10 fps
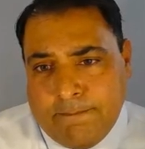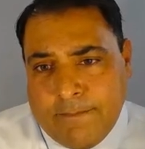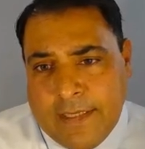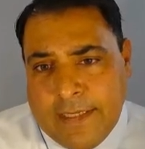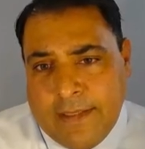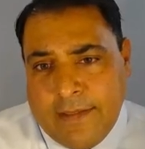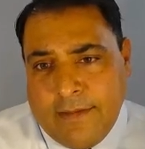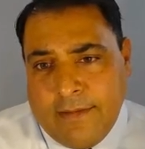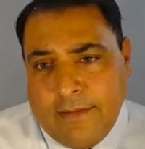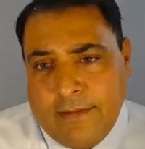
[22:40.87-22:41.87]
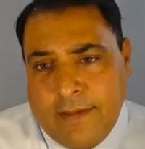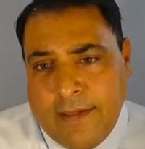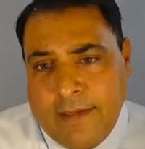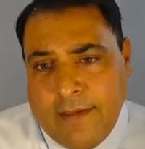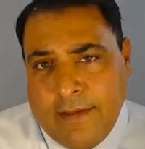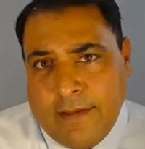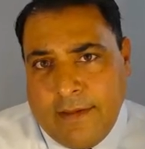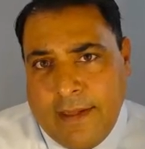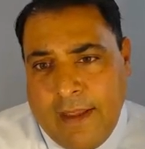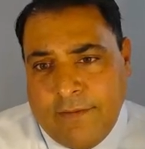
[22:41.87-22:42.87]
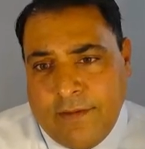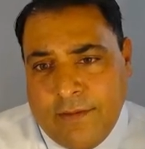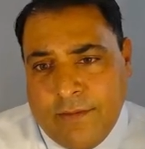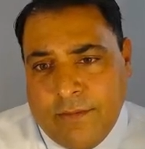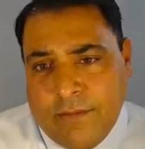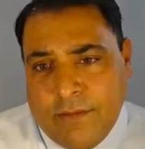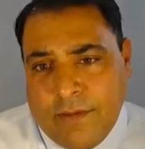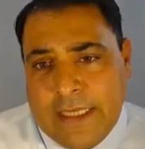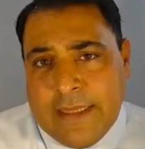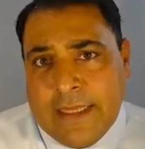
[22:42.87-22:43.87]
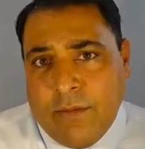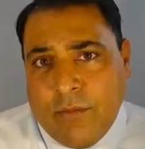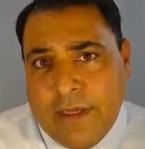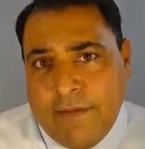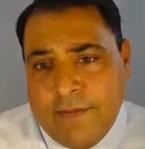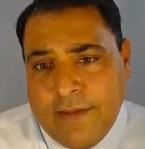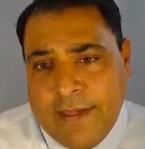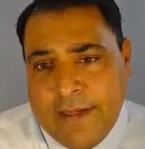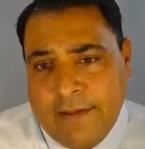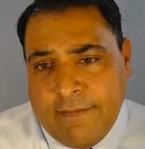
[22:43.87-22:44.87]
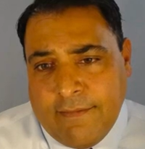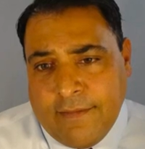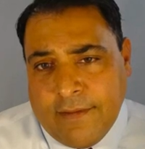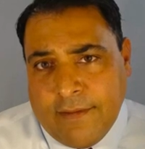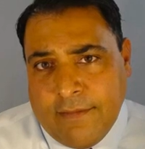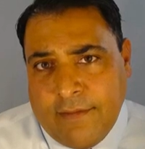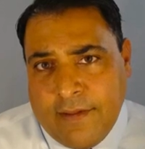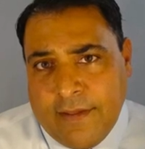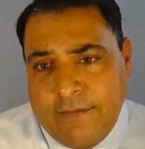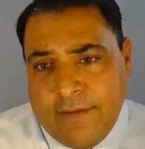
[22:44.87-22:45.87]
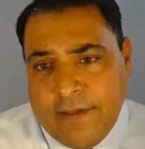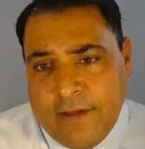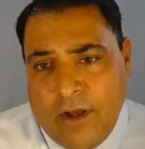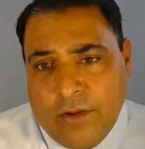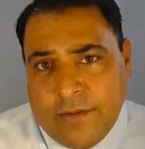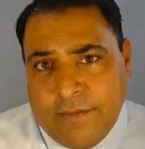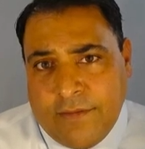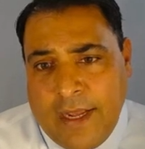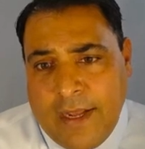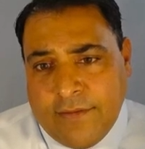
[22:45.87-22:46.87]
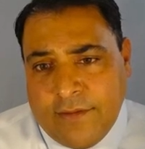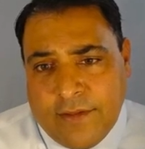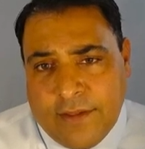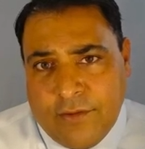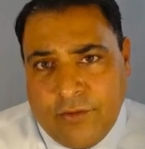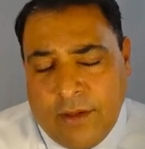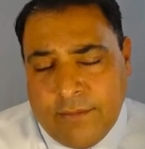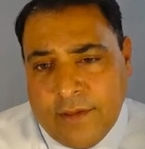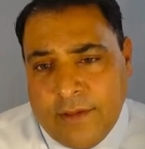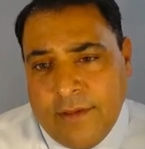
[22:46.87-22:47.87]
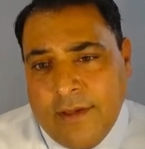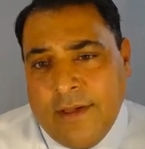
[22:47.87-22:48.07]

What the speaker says: that they have to eat that way if they have significant cognitive tasks to get their job done.